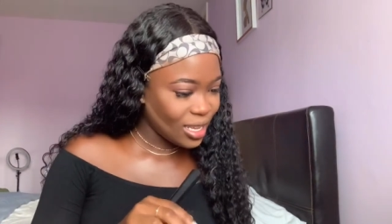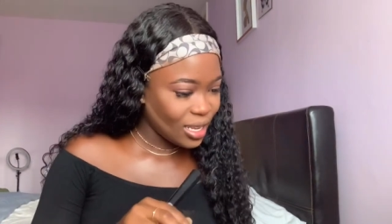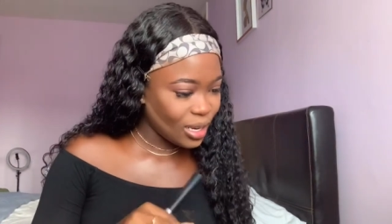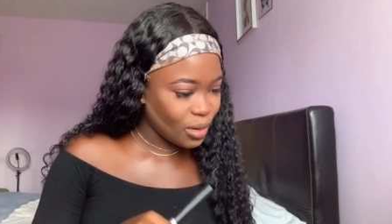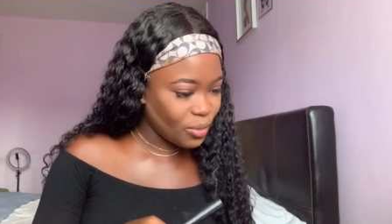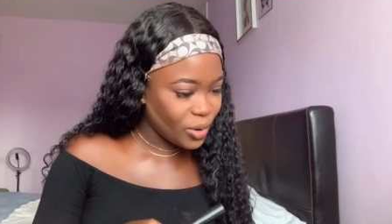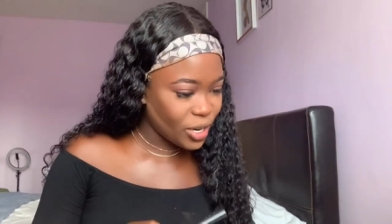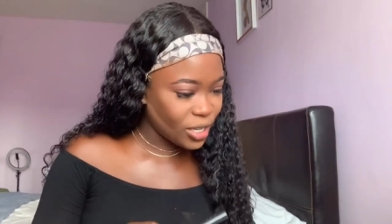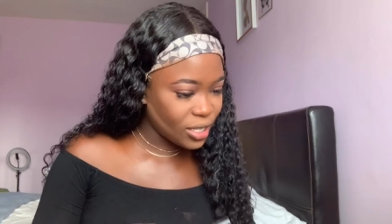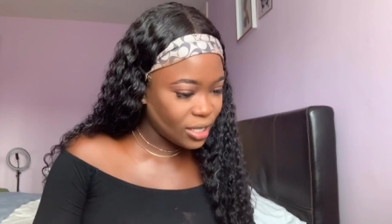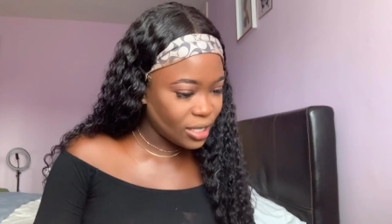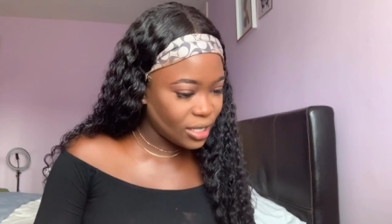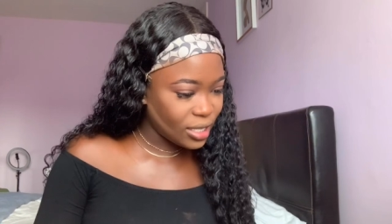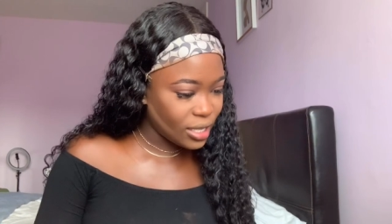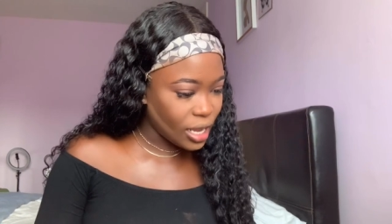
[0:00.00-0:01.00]
The person
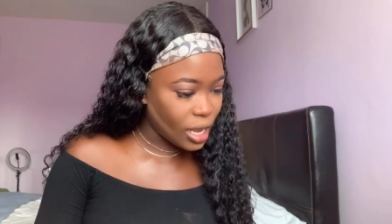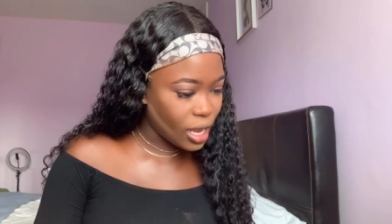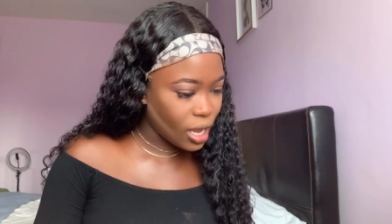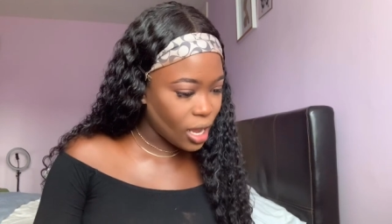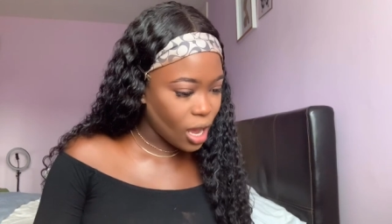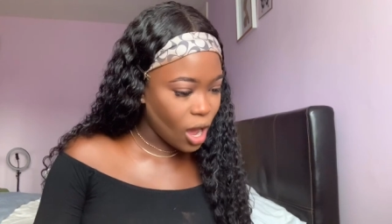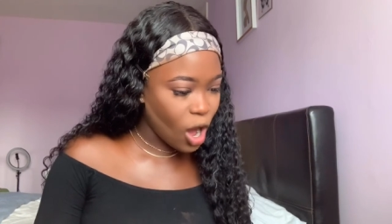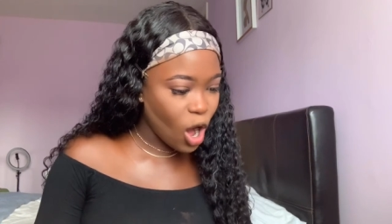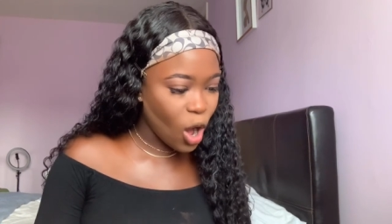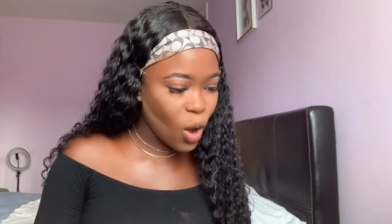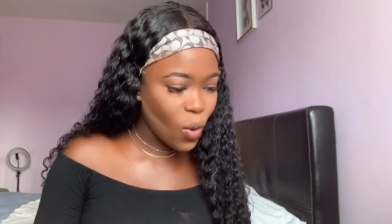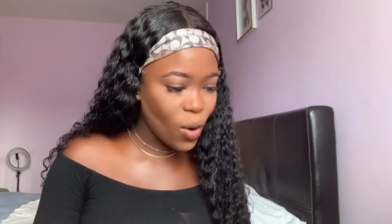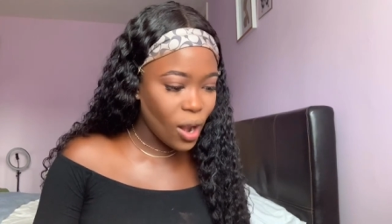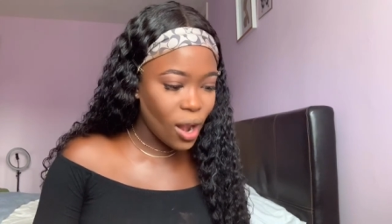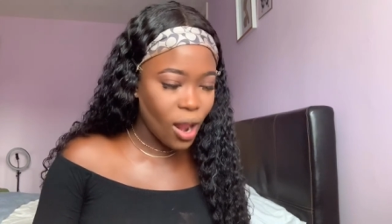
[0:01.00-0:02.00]
say, how
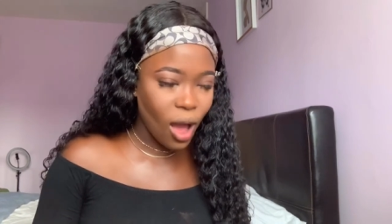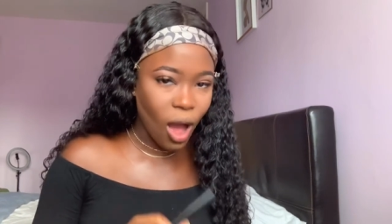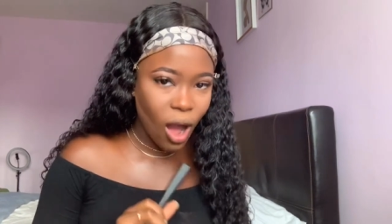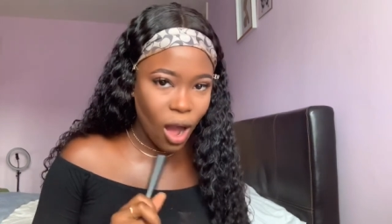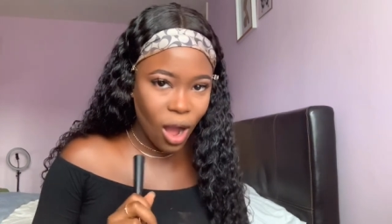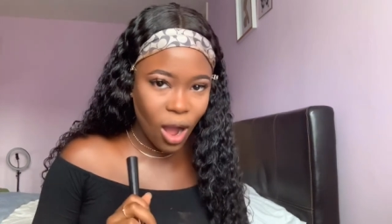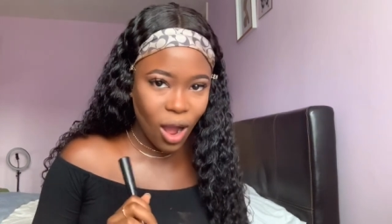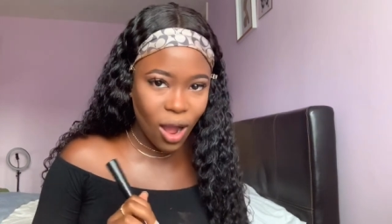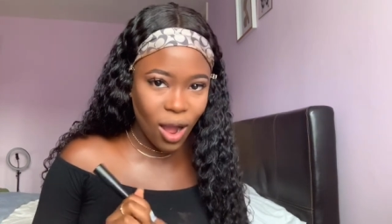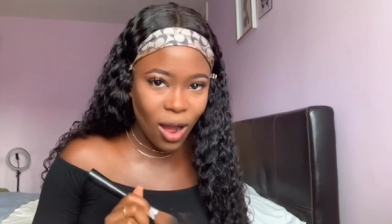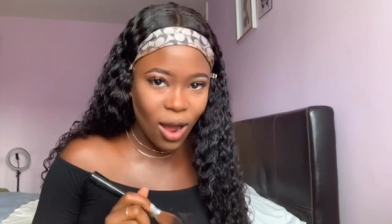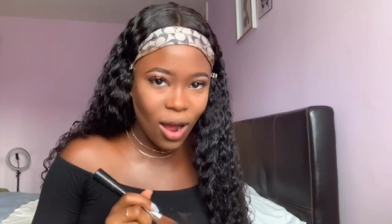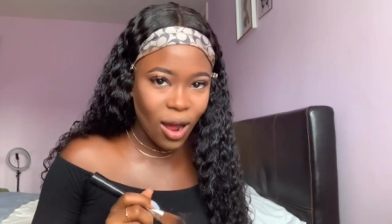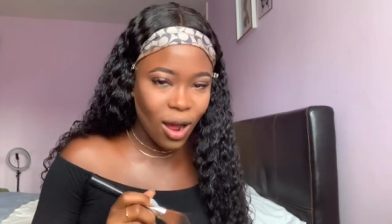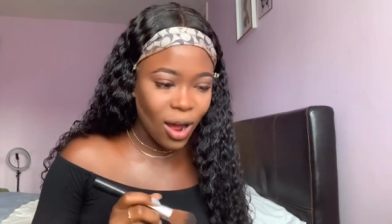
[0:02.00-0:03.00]
long
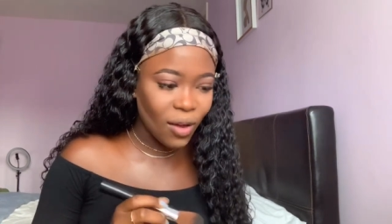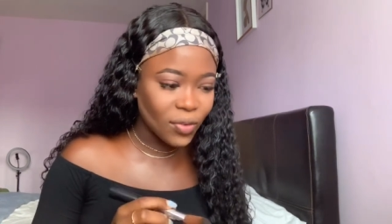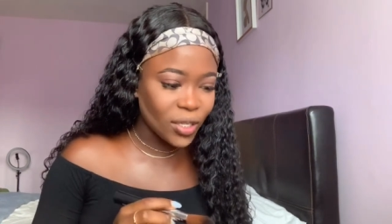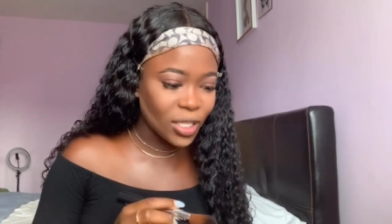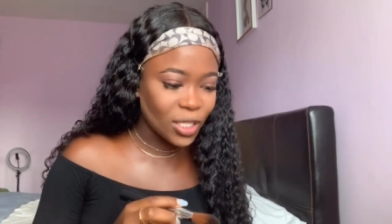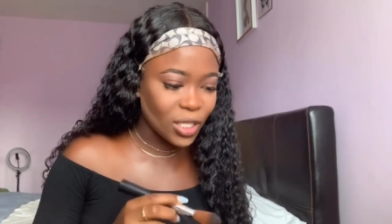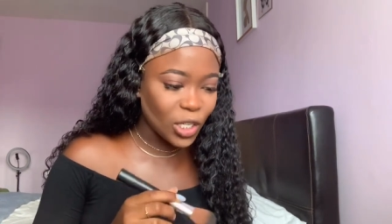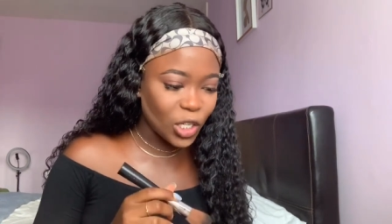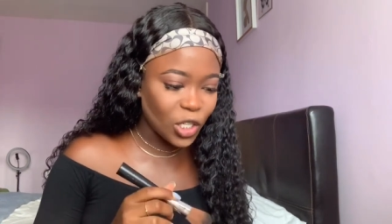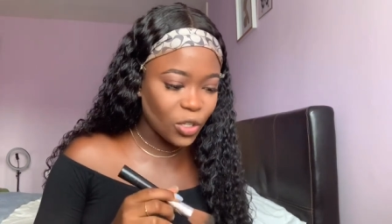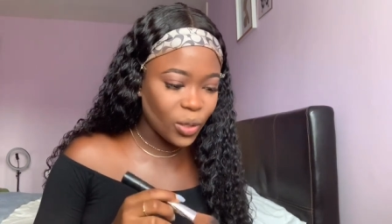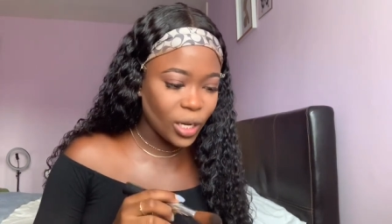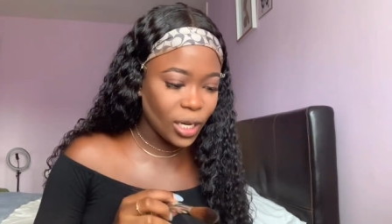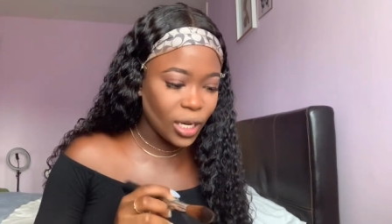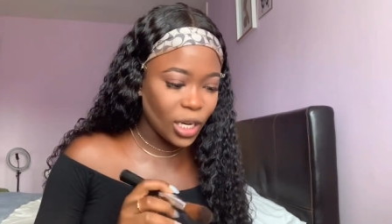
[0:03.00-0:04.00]
after
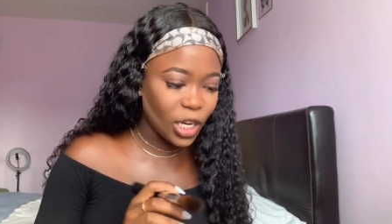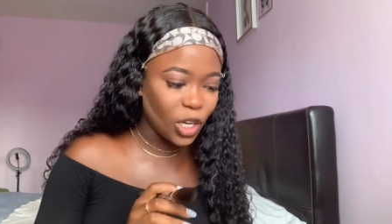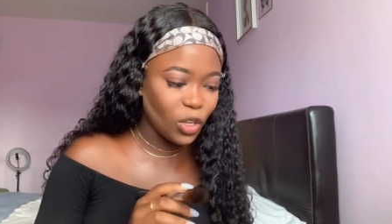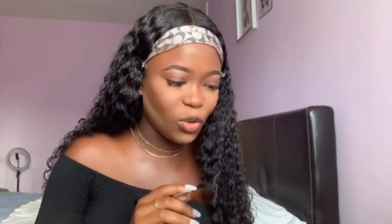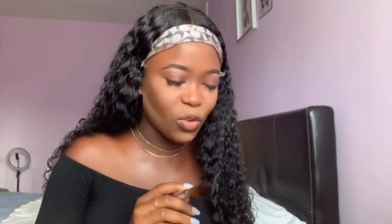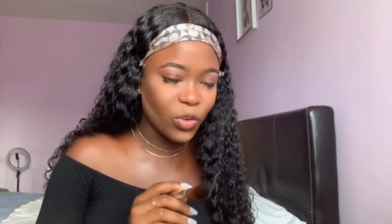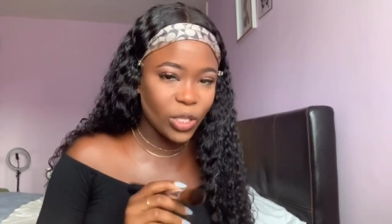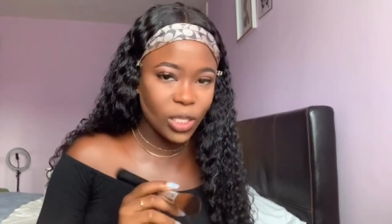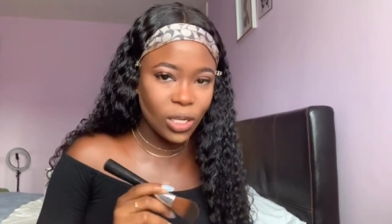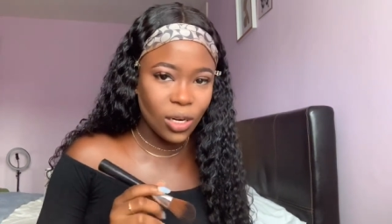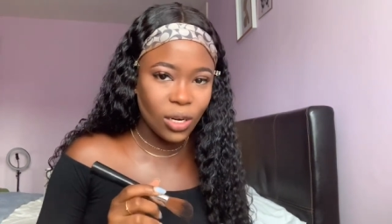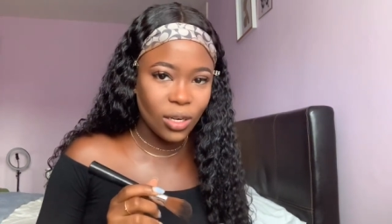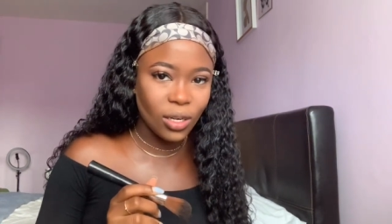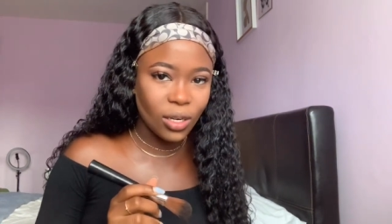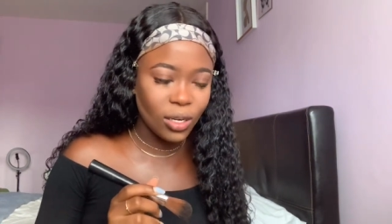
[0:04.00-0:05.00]
surgery did you
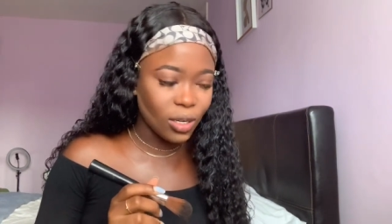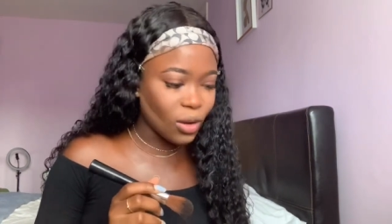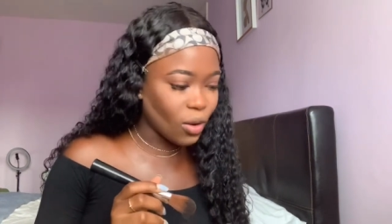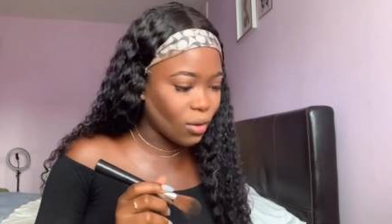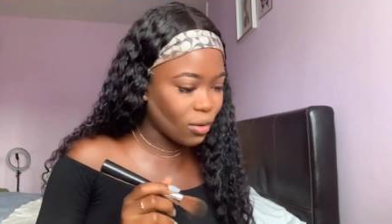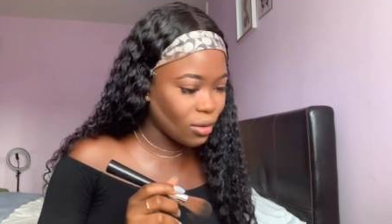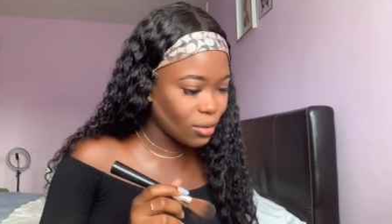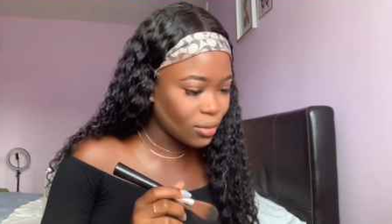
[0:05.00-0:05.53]
return? No.